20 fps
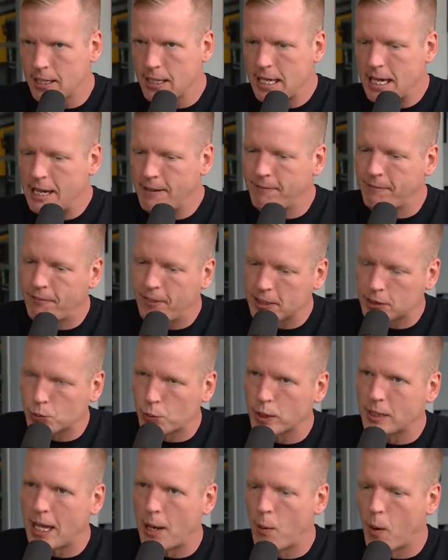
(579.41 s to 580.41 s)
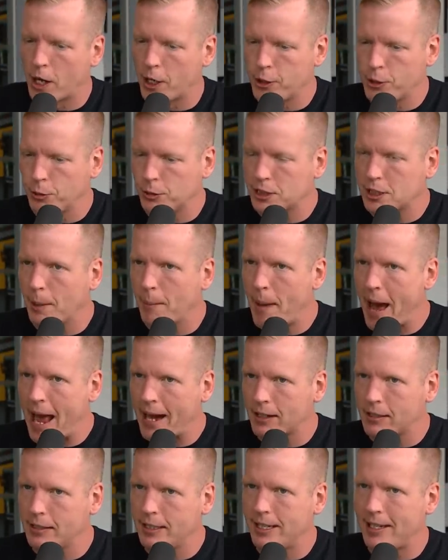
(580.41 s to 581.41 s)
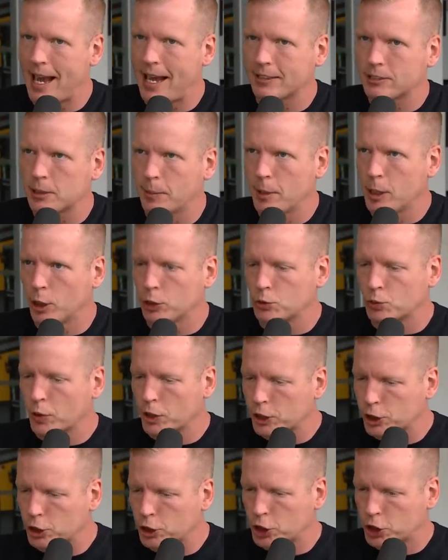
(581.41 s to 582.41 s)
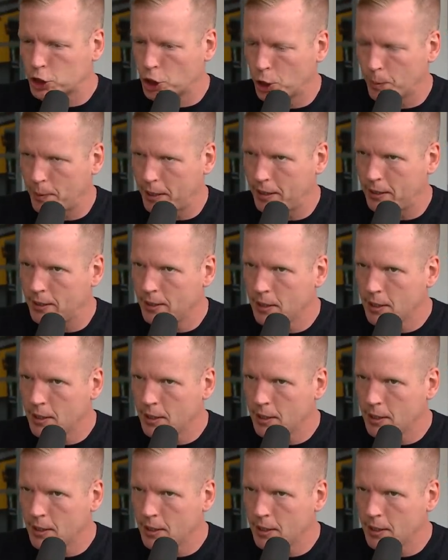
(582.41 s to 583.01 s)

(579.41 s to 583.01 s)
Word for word: he fits what they want to do schematically and has some of those Richard Sherman,